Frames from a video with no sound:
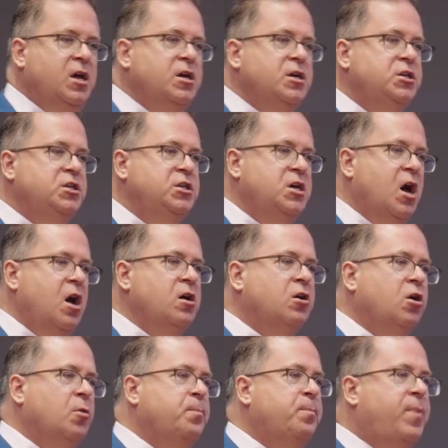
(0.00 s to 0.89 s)

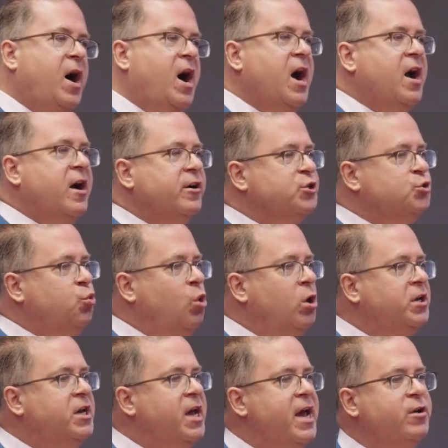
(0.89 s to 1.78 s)
Younger buyers will
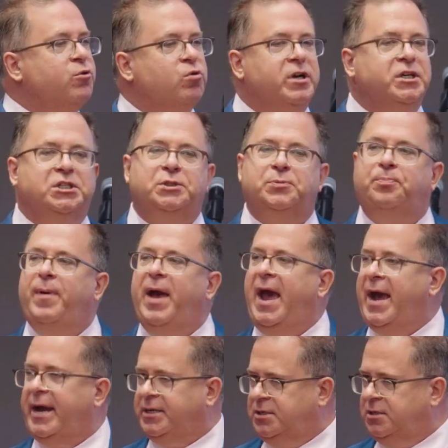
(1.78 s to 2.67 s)
gain
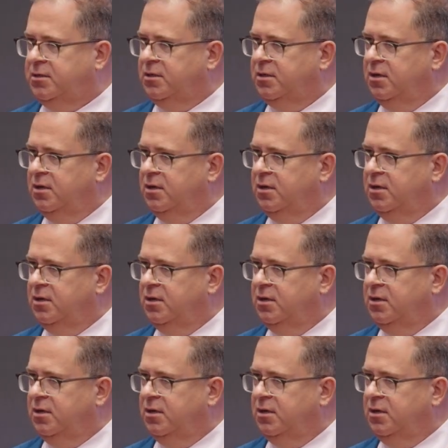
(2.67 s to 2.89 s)
respect